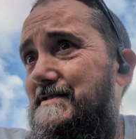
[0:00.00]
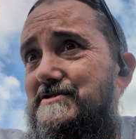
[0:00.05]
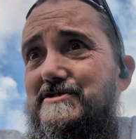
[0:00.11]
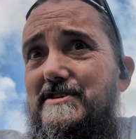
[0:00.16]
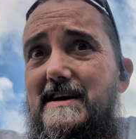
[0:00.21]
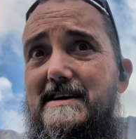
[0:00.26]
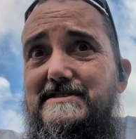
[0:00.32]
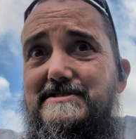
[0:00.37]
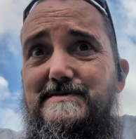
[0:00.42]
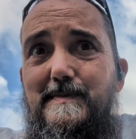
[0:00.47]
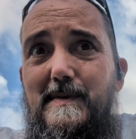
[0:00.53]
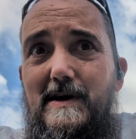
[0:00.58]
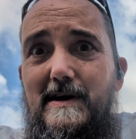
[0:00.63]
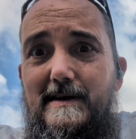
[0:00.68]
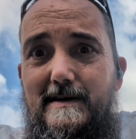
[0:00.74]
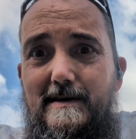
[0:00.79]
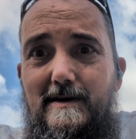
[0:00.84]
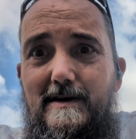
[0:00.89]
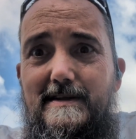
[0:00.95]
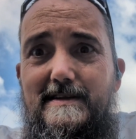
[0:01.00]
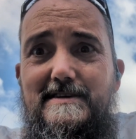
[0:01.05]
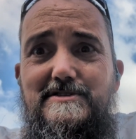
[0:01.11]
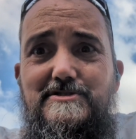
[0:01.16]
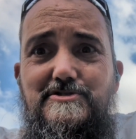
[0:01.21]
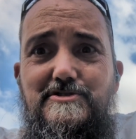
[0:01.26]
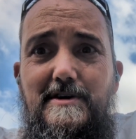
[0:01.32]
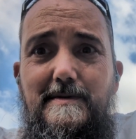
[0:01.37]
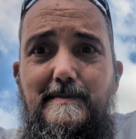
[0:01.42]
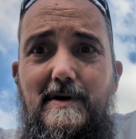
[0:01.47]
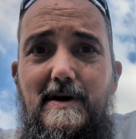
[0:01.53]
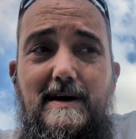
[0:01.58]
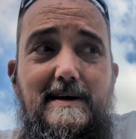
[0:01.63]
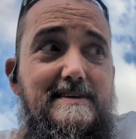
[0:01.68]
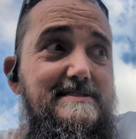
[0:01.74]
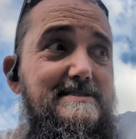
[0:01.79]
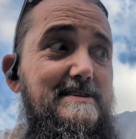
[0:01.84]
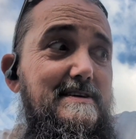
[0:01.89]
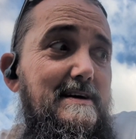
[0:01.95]
the dry spot on this trick
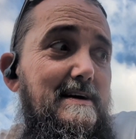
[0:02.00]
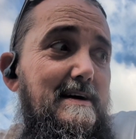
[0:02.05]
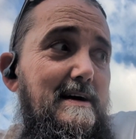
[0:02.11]
box.